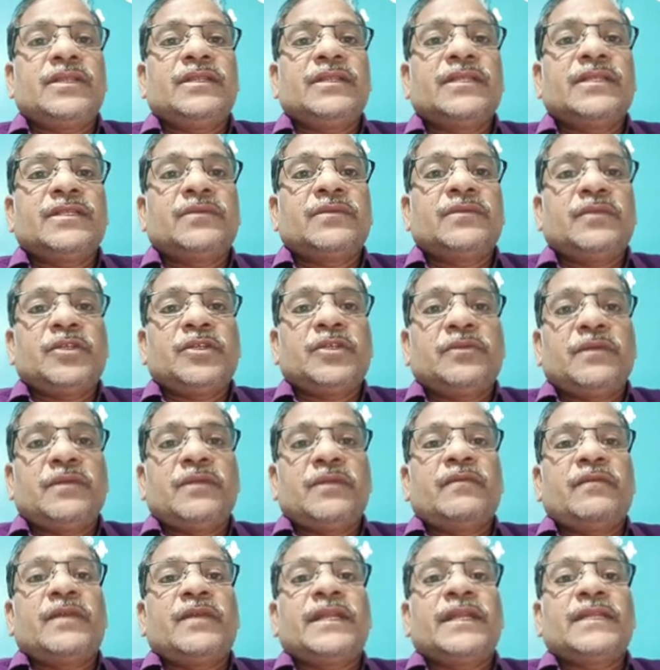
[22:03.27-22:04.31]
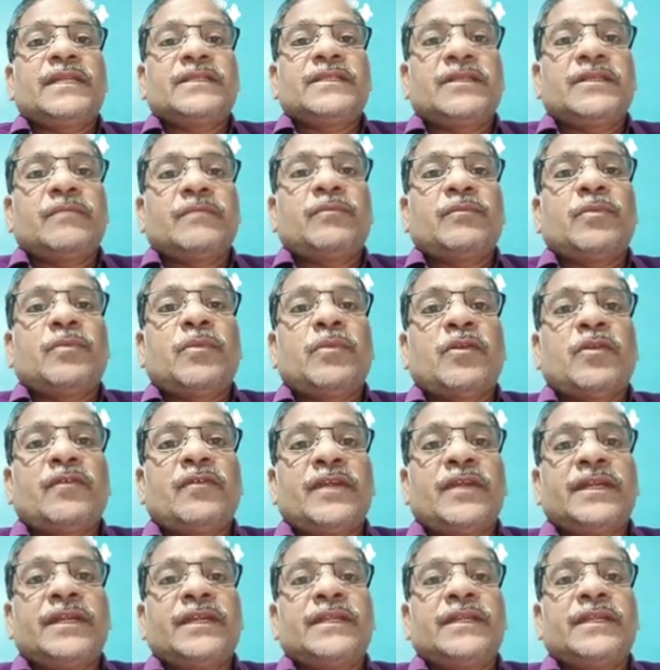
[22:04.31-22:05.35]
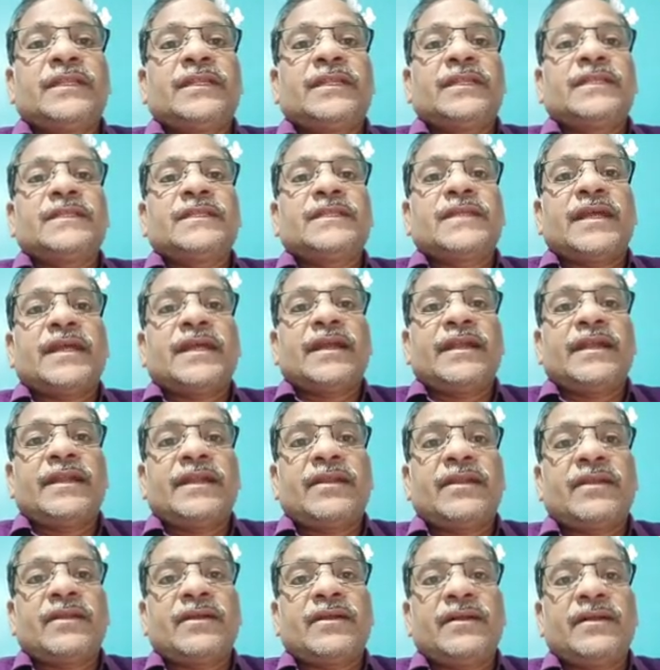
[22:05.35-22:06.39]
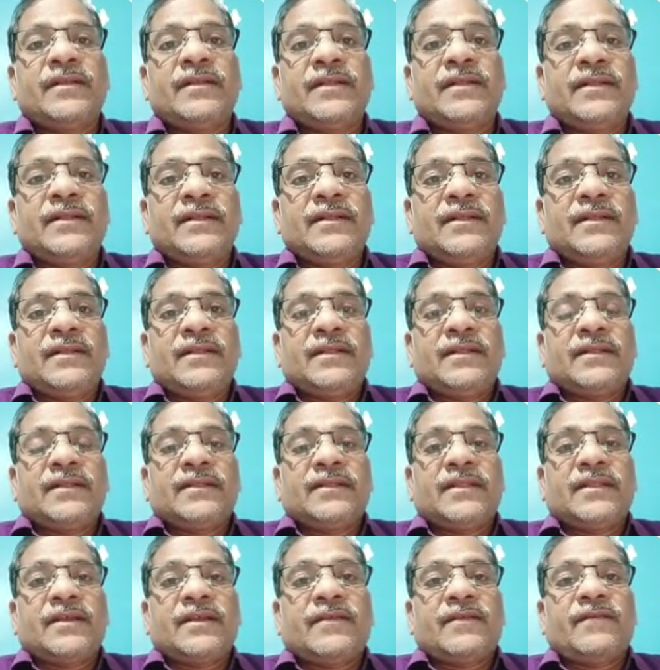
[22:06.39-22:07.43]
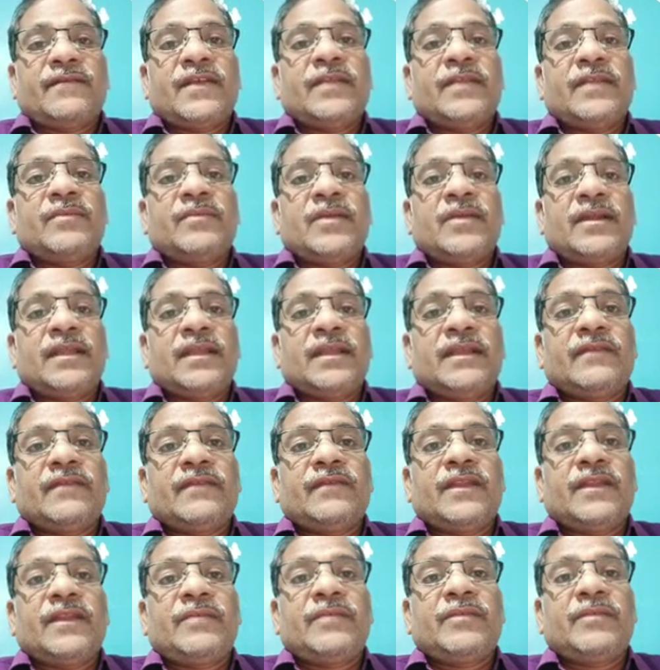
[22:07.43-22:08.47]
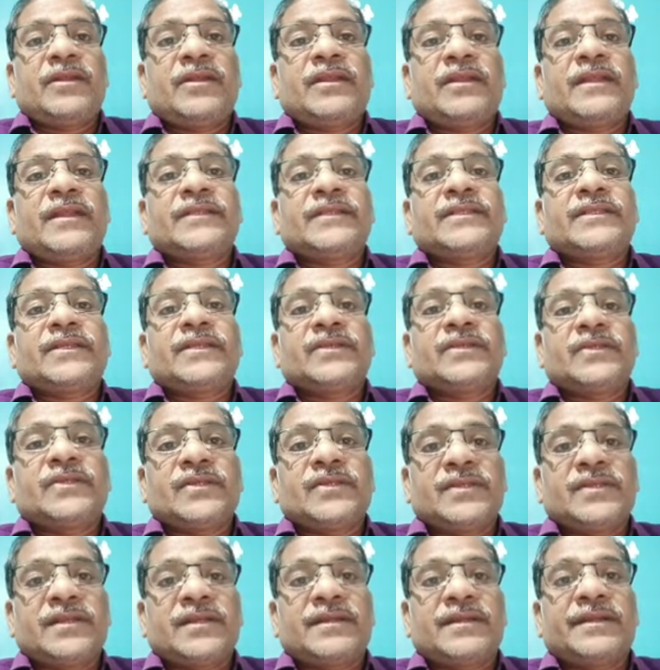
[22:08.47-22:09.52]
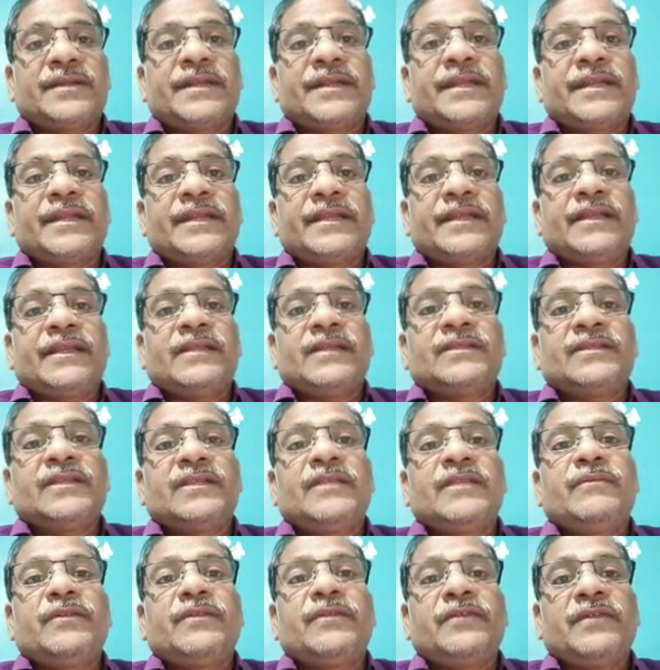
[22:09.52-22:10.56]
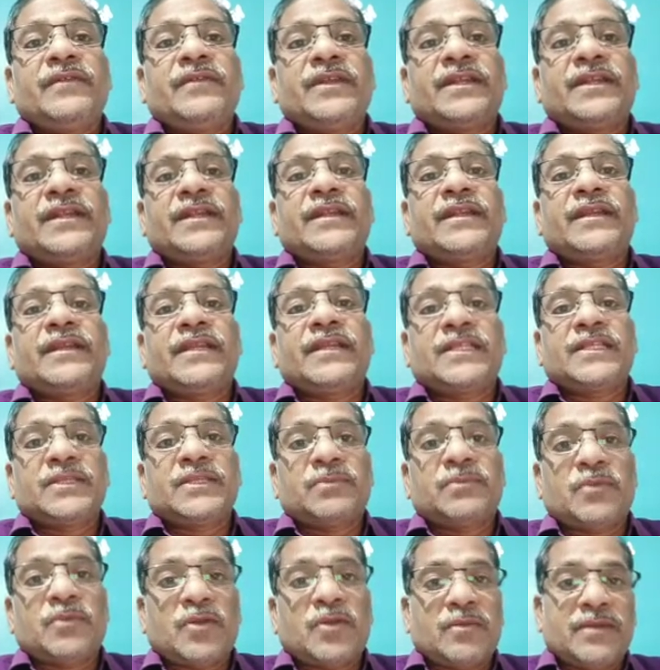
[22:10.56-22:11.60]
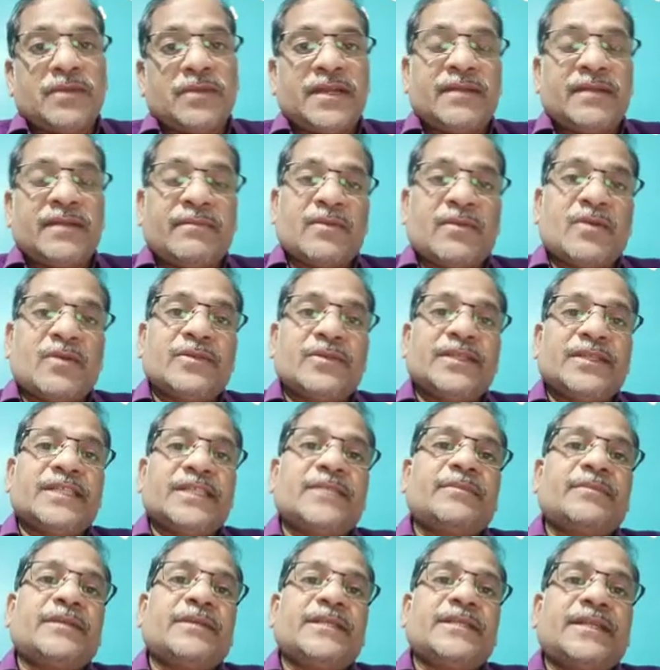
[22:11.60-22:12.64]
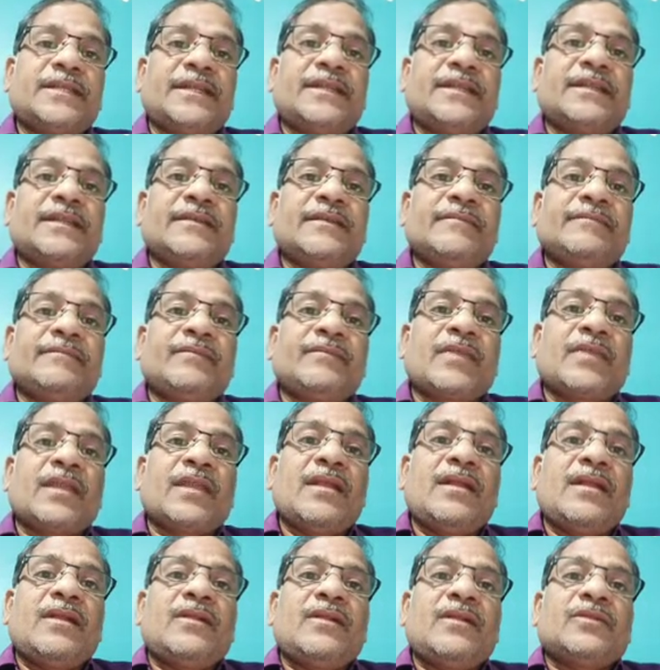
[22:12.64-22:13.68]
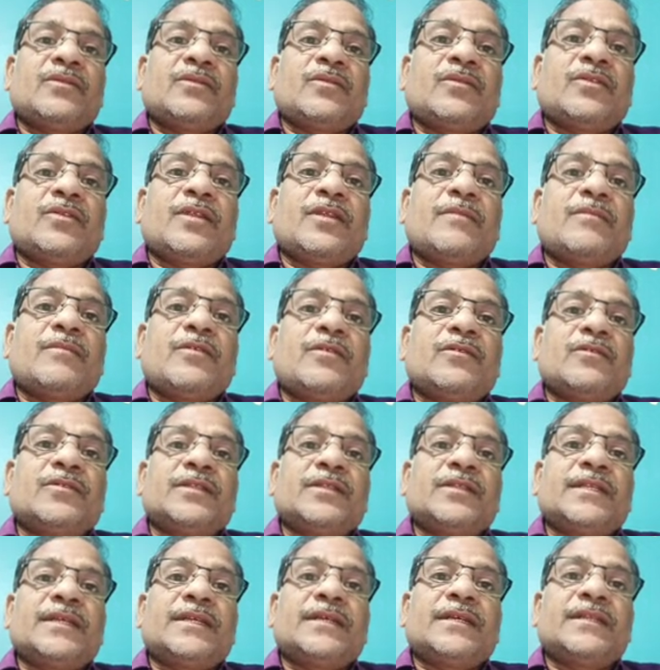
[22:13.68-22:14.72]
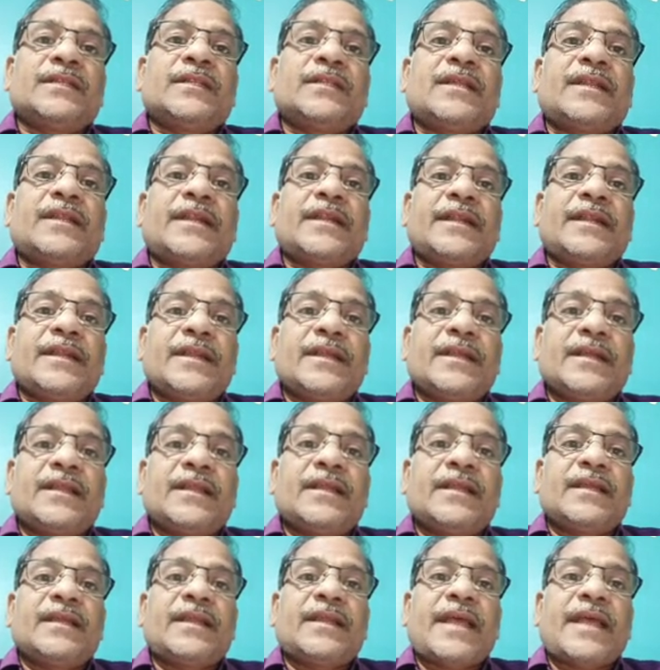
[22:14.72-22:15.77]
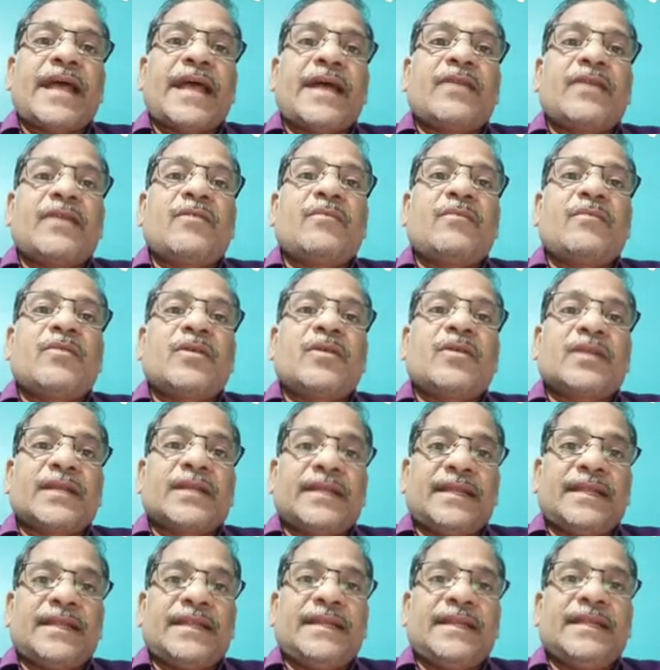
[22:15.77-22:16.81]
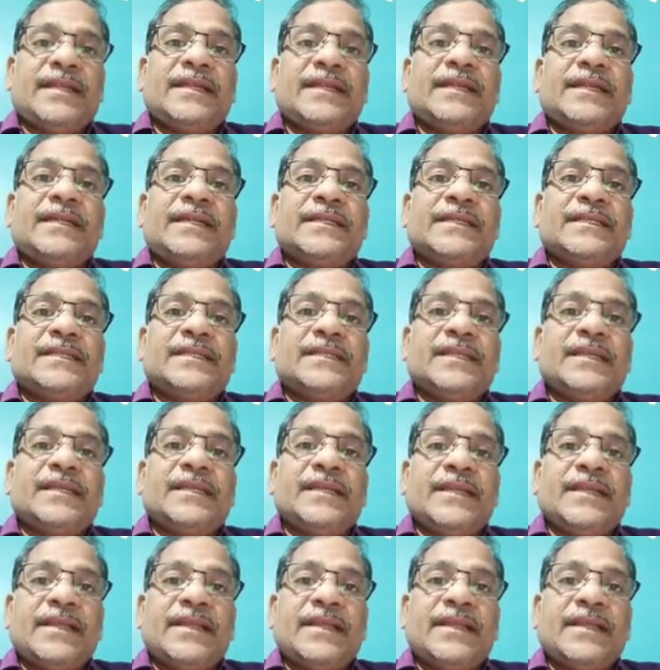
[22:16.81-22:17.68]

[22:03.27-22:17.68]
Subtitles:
this visual one example provided, that is Hydra. The fiber-like, filament-like structures are tentacles. In between tentacles, prominent mouth is present. Through the mouth, the red color arrow mark indicates the